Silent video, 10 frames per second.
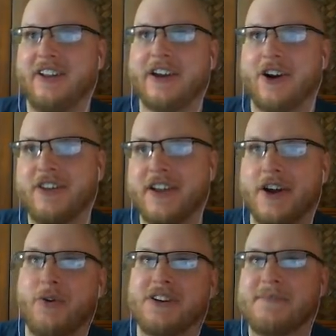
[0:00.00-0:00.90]
Like, are they
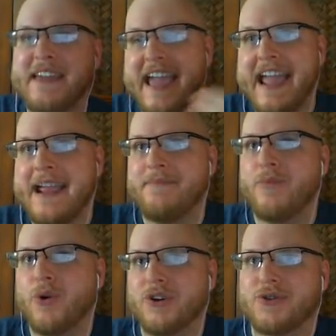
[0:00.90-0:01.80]
going to be aimed
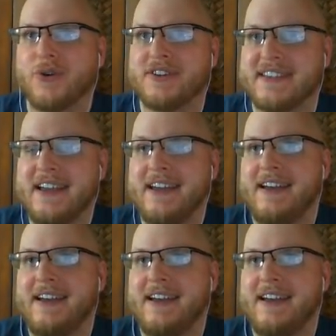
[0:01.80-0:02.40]
more towards